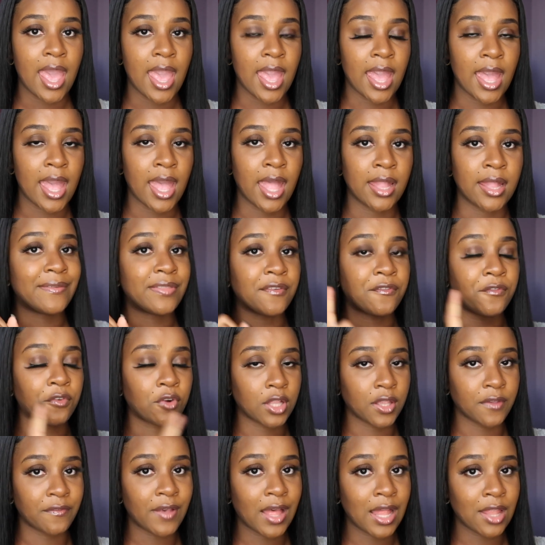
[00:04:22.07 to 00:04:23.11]
and the
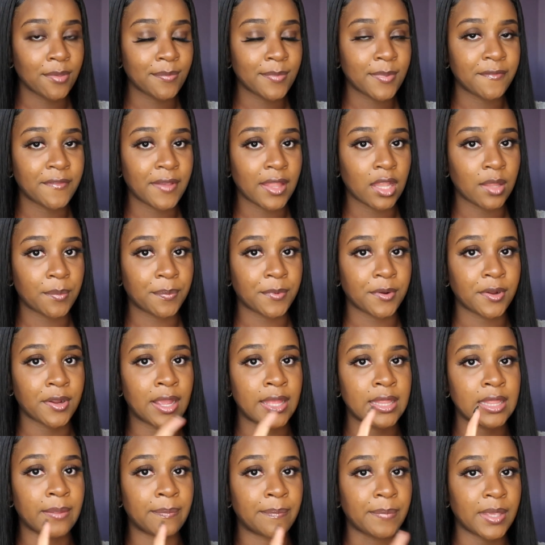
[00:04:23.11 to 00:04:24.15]
40 volume developer
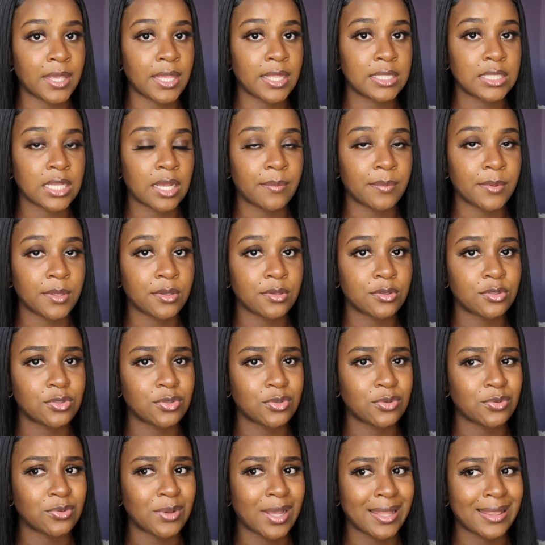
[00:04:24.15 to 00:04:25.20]
and the
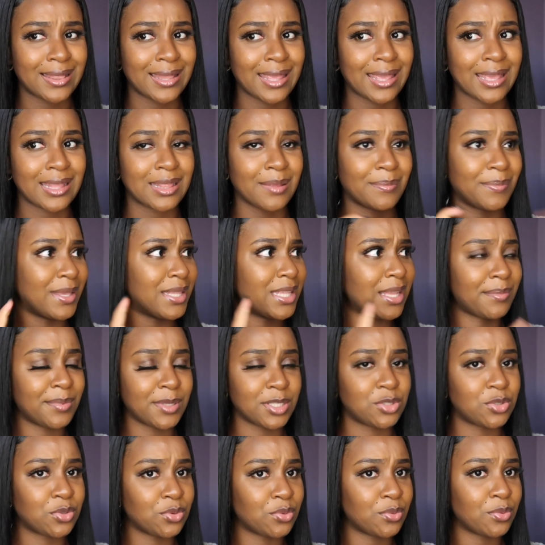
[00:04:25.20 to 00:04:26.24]
BW2, I think the
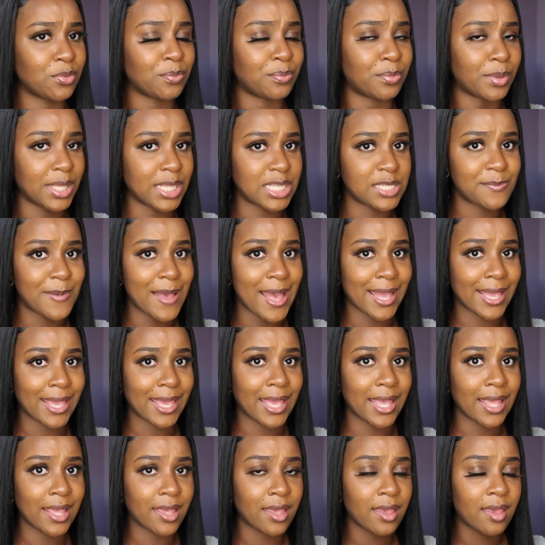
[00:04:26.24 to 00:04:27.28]
BW2 bleach
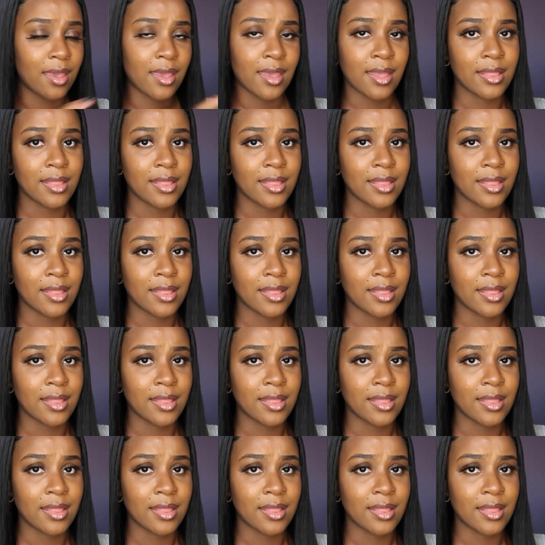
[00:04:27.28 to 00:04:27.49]
packet,